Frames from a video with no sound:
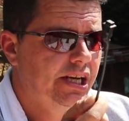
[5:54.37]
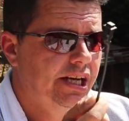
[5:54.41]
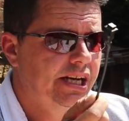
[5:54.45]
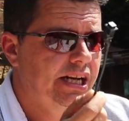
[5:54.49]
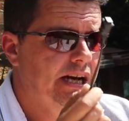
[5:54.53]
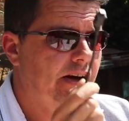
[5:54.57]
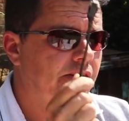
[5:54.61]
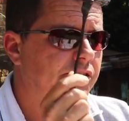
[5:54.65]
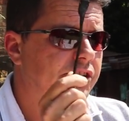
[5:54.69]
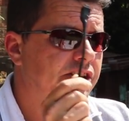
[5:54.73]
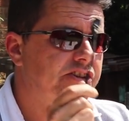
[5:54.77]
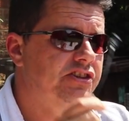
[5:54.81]

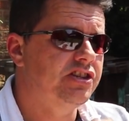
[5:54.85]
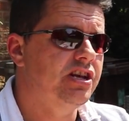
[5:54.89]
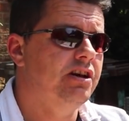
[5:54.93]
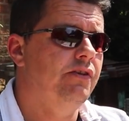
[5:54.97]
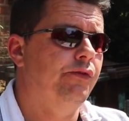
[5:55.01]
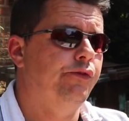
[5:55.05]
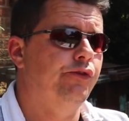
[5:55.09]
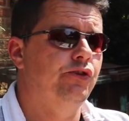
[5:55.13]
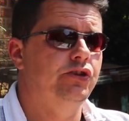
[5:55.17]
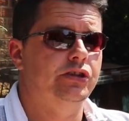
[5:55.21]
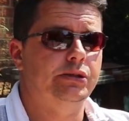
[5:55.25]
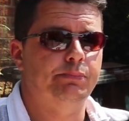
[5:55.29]
You know, the
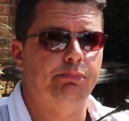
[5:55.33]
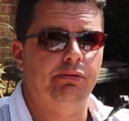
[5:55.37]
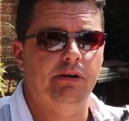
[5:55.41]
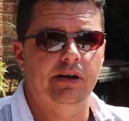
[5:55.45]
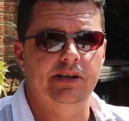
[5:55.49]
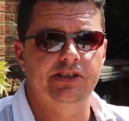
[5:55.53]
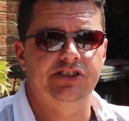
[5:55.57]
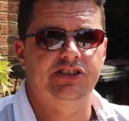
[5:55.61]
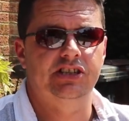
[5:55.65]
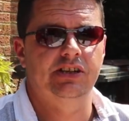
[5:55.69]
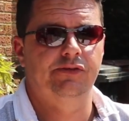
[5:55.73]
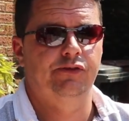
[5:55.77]
difference,
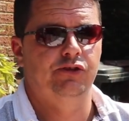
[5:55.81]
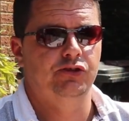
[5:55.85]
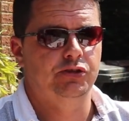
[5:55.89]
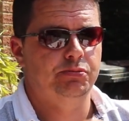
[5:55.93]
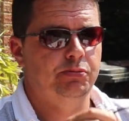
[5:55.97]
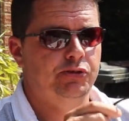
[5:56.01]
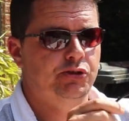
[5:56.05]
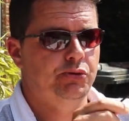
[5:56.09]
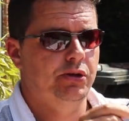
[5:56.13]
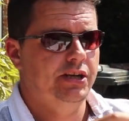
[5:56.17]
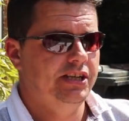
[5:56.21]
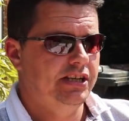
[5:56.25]
price
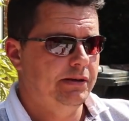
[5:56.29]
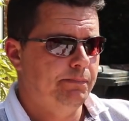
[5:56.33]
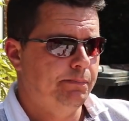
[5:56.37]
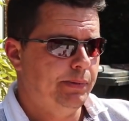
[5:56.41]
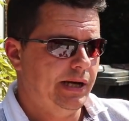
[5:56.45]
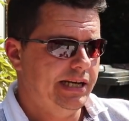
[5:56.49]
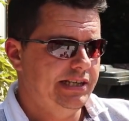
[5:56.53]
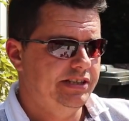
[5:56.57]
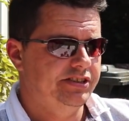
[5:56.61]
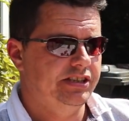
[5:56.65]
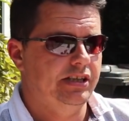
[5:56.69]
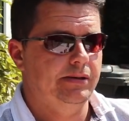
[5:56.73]
difference between the
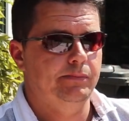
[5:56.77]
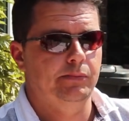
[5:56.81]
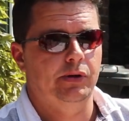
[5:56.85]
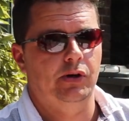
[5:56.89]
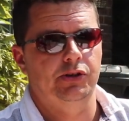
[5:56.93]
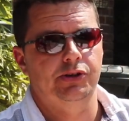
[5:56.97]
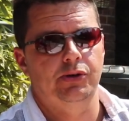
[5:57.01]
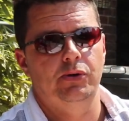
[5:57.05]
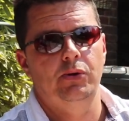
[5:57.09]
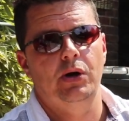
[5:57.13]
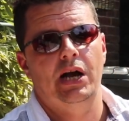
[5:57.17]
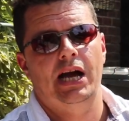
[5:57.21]
basic
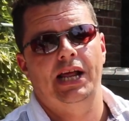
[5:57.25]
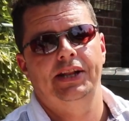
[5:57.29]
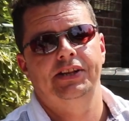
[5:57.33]
model